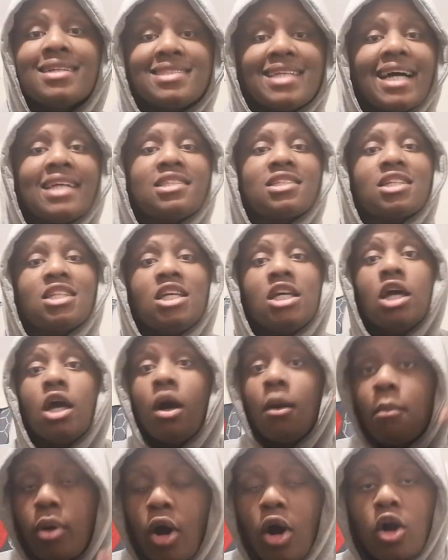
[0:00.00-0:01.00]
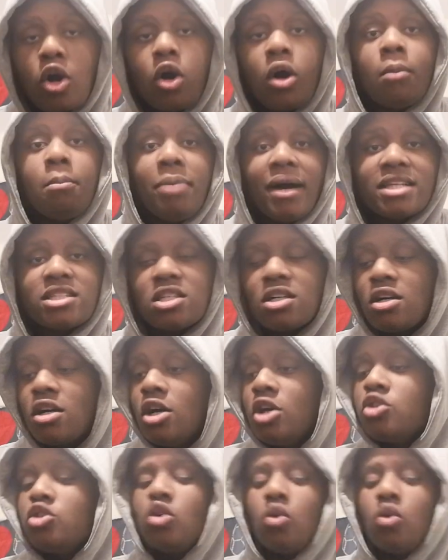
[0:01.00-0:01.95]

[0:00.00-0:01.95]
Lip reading: Tactically, Potter got better.